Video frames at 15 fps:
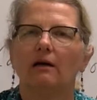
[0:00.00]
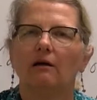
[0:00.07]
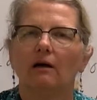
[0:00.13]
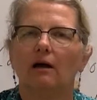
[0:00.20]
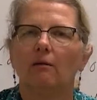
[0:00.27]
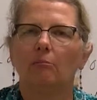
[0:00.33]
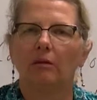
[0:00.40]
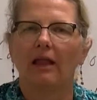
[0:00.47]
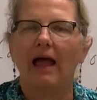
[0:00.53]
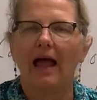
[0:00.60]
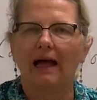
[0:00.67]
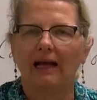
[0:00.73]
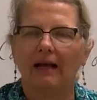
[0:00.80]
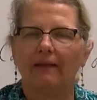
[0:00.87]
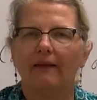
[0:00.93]
a
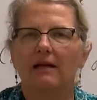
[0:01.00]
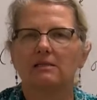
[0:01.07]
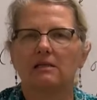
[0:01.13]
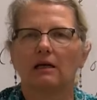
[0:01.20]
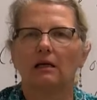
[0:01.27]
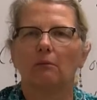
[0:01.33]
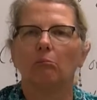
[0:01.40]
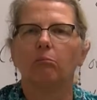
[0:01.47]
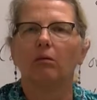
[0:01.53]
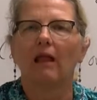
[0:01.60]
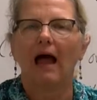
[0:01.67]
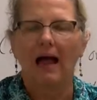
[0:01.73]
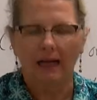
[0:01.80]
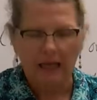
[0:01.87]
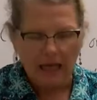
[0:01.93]
plaque, and that's going to
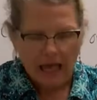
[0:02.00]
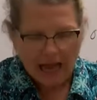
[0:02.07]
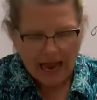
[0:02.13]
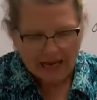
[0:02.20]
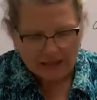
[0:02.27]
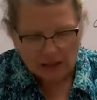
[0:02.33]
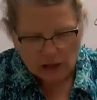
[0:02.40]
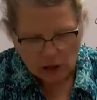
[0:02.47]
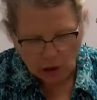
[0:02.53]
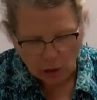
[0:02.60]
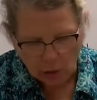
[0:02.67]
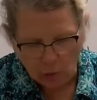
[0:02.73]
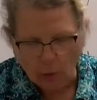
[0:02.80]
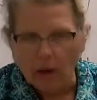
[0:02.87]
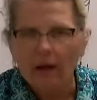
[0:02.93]
block. And
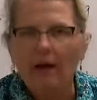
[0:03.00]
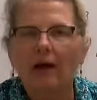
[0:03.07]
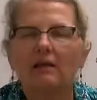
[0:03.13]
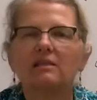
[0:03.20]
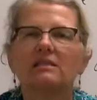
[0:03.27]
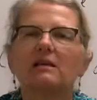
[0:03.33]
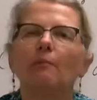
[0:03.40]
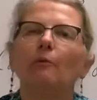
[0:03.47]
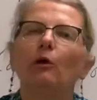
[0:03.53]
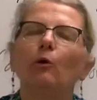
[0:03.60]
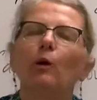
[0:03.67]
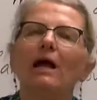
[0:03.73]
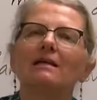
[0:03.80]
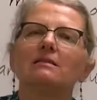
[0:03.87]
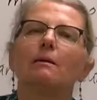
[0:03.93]
so someone
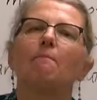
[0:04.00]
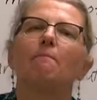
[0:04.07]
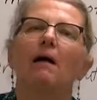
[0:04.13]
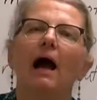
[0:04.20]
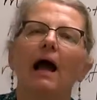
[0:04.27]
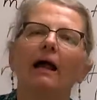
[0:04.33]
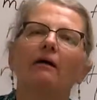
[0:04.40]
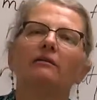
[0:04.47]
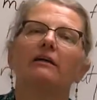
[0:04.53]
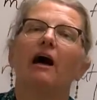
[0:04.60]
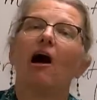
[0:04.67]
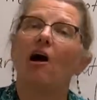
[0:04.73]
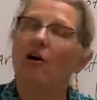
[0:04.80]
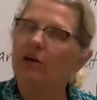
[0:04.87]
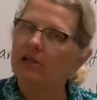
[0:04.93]
who has a mild
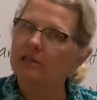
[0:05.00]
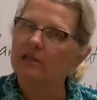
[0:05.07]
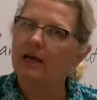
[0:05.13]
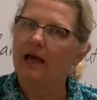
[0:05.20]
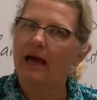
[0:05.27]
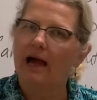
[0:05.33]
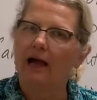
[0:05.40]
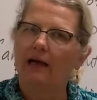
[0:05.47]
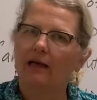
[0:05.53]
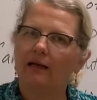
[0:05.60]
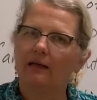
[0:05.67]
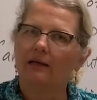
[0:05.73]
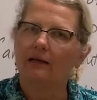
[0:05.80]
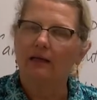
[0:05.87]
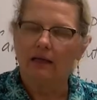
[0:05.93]
heart attack
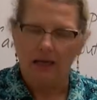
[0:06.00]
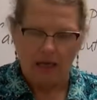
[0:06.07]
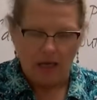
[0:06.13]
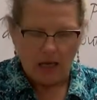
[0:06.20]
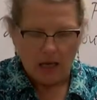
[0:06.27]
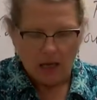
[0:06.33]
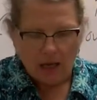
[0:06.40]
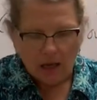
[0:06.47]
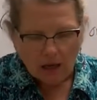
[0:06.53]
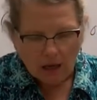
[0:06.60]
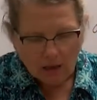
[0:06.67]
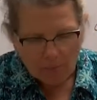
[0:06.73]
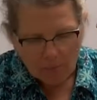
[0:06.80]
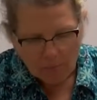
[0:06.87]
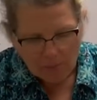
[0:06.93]

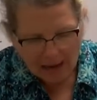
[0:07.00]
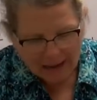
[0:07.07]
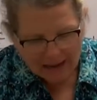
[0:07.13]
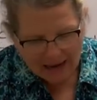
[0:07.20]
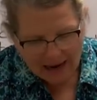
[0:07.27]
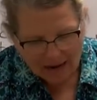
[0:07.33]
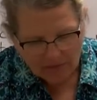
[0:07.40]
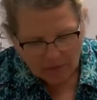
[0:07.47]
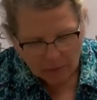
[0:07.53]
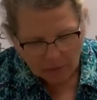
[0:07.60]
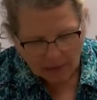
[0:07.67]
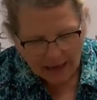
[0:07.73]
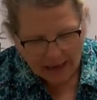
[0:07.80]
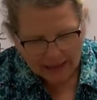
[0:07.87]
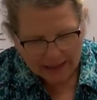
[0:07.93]
might have a
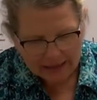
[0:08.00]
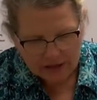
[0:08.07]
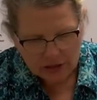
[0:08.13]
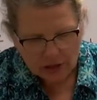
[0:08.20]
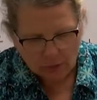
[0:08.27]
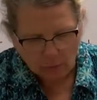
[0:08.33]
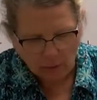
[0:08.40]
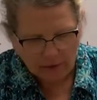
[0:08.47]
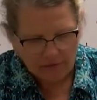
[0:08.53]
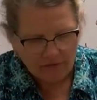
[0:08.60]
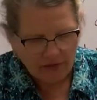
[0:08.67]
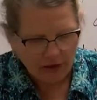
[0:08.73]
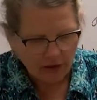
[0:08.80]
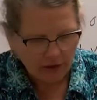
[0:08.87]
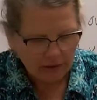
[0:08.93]
blockage in one of
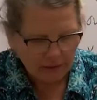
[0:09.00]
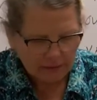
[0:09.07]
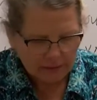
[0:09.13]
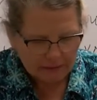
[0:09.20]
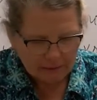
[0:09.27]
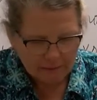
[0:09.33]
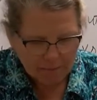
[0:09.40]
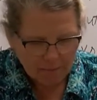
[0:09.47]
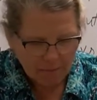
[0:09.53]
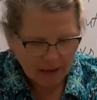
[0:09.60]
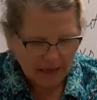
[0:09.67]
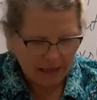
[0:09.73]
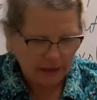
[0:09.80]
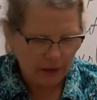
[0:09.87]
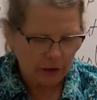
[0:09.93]
their
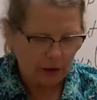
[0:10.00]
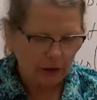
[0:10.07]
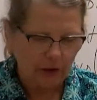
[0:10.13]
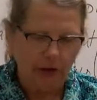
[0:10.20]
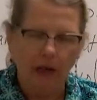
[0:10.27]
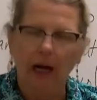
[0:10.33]
minor